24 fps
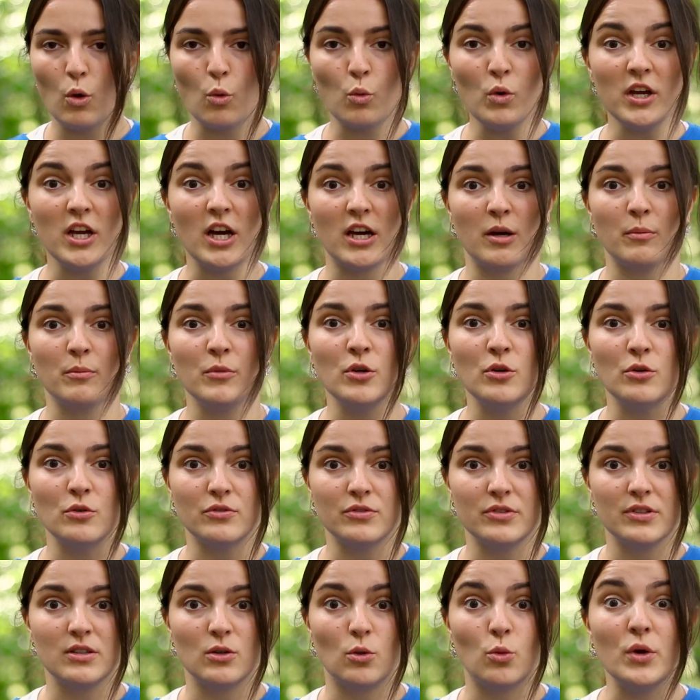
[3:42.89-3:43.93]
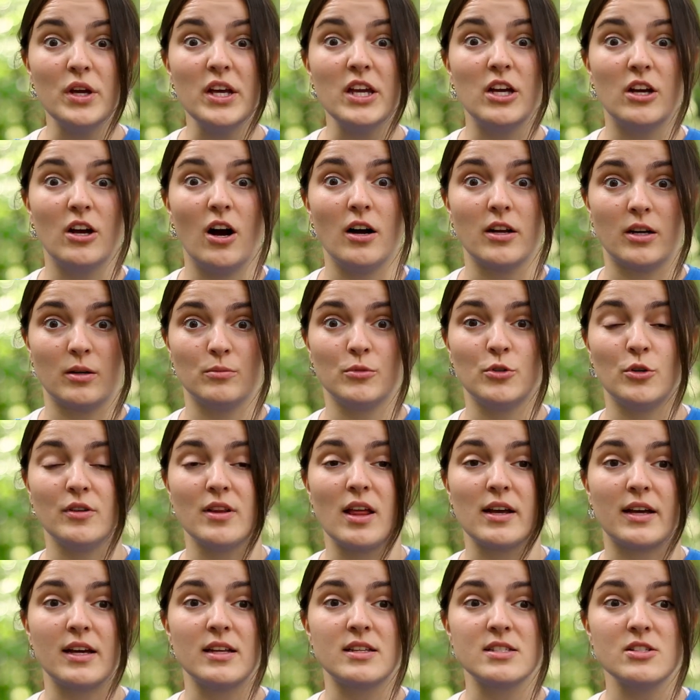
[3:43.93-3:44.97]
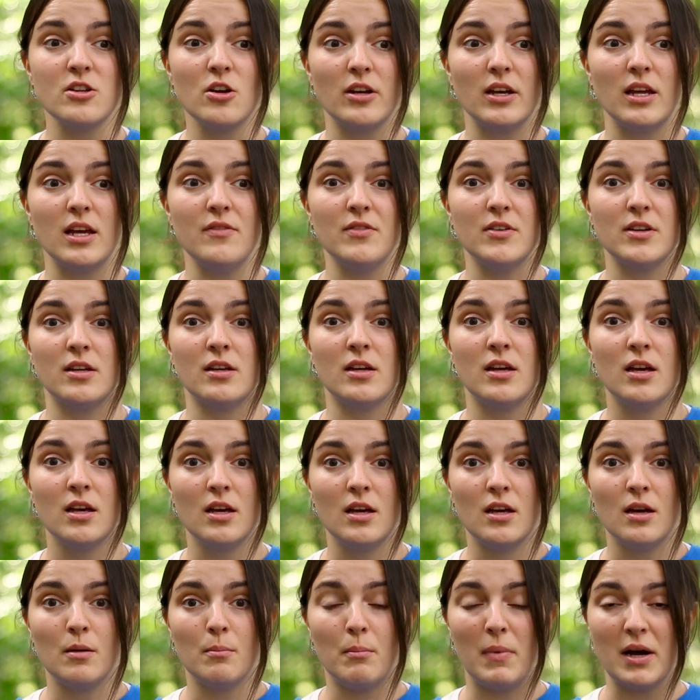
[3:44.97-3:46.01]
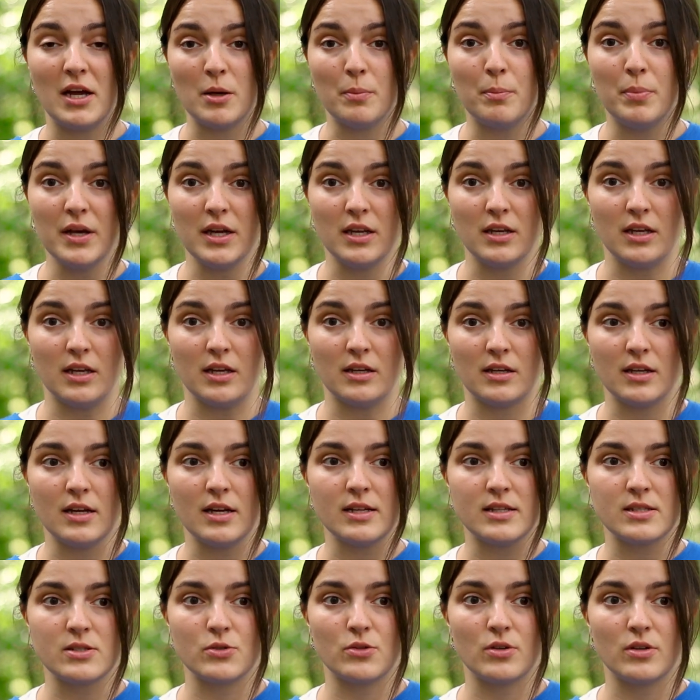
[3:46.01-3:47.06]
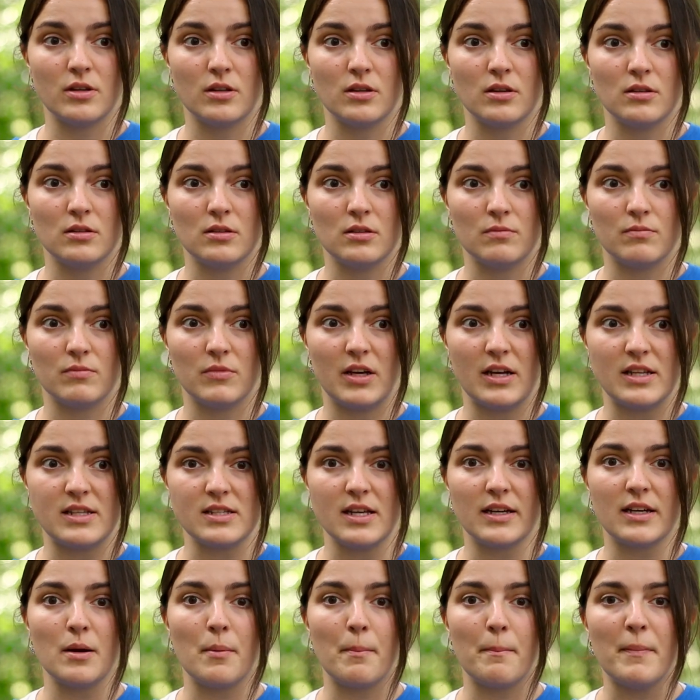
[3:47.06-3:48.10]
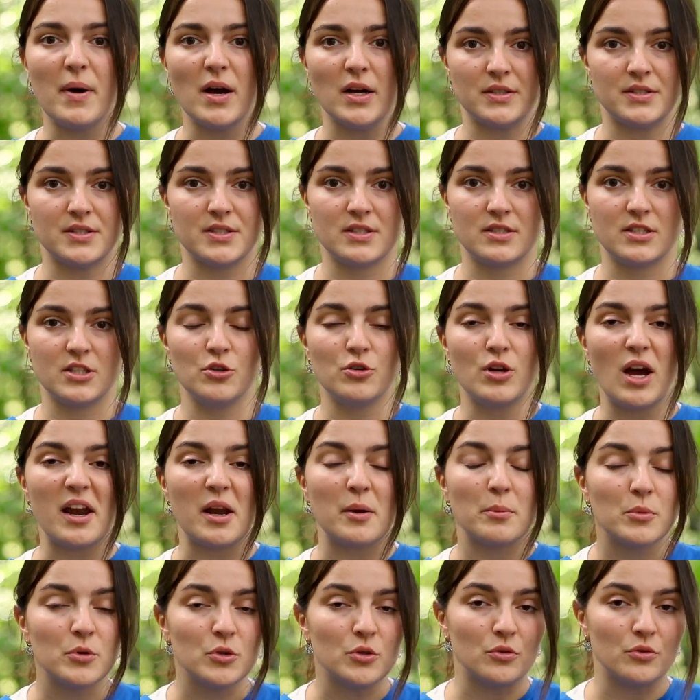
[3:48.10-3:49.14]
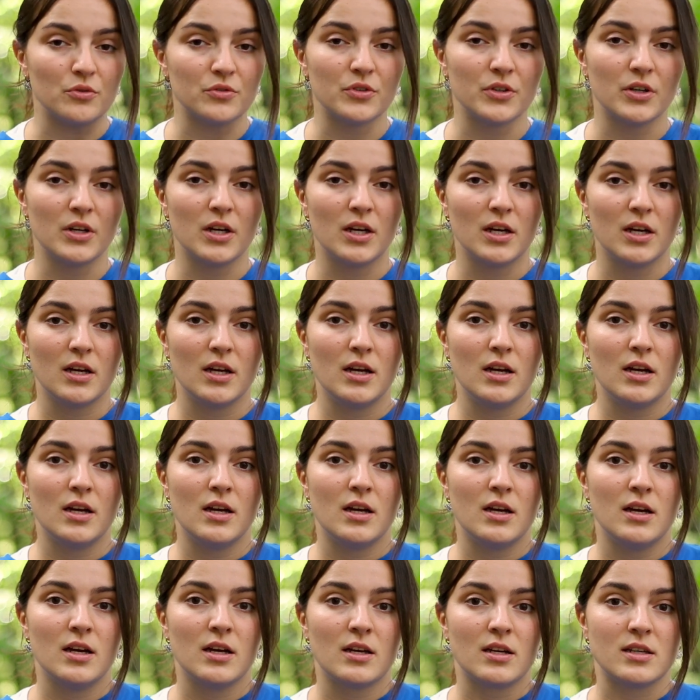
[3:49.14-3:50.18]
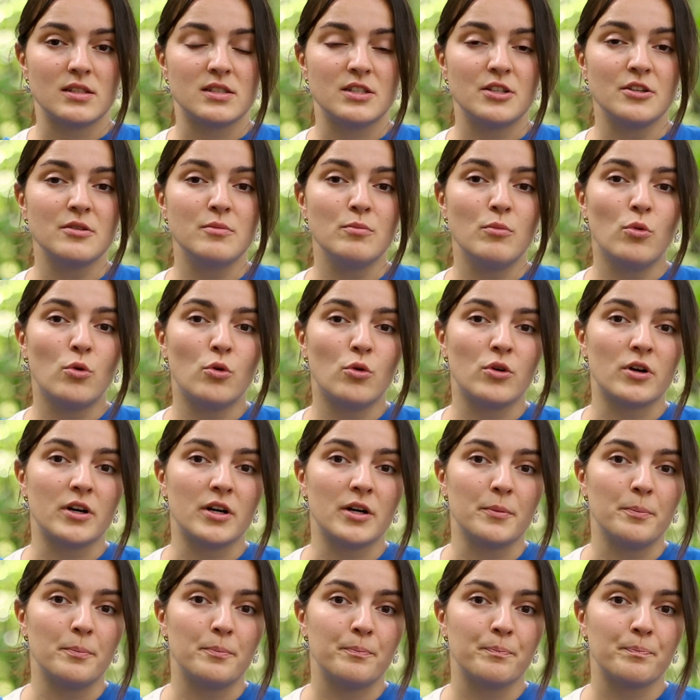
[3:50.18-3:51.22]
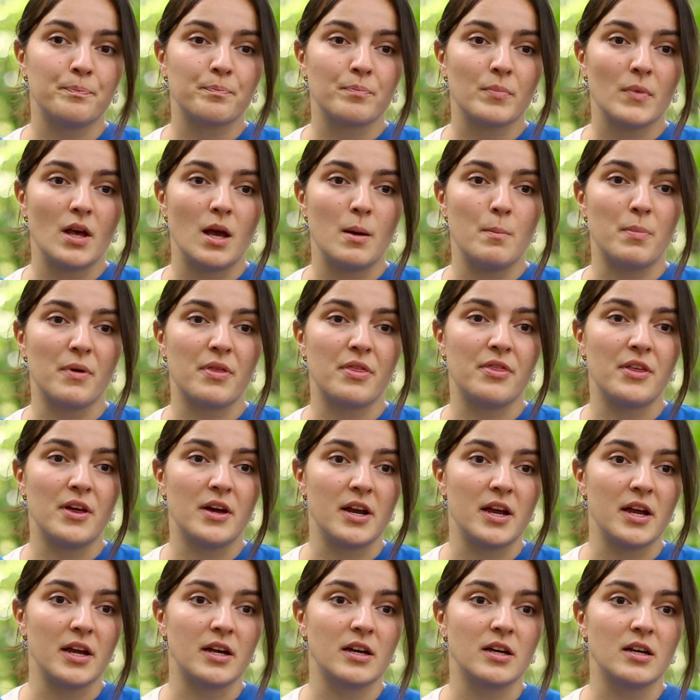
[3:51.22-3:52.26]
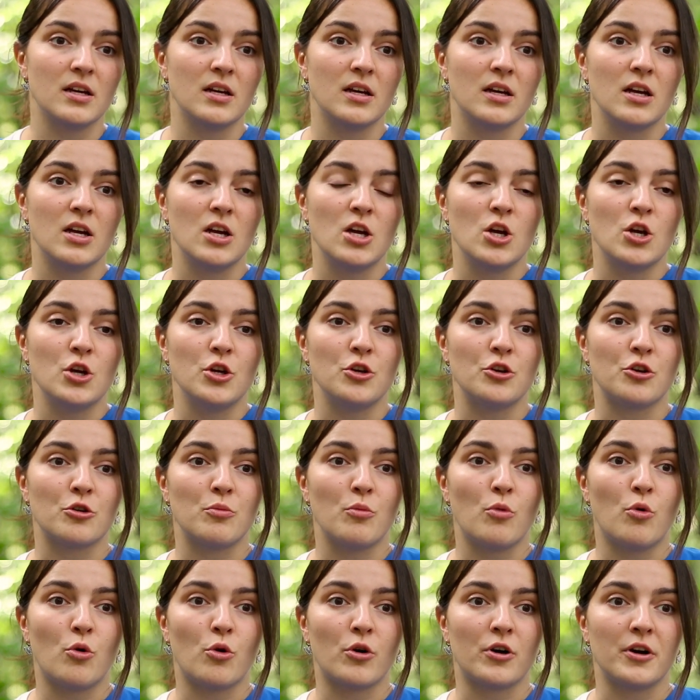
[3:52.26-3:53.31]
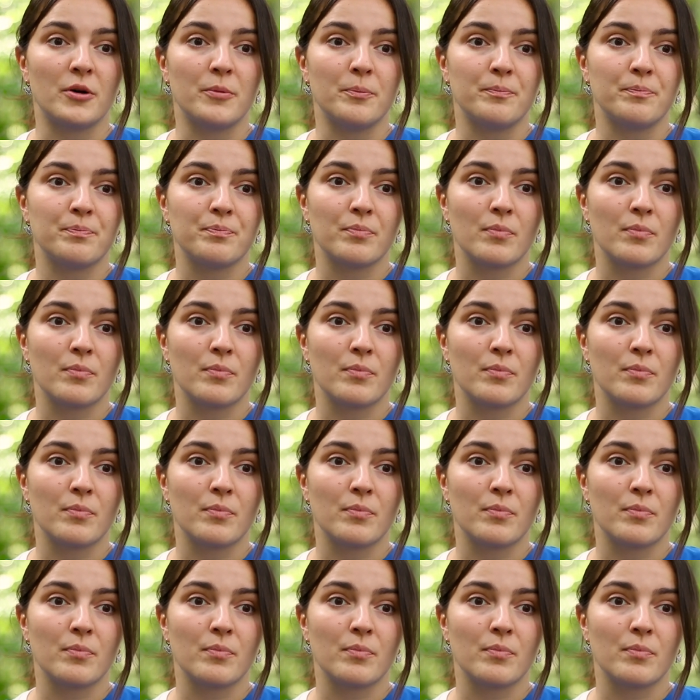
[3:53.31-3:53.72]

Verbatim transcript: we gotta move. We gotta move. Like it's not even my opinion. It's it's like a must. You gotta move. Cause you're more empathetic, you're more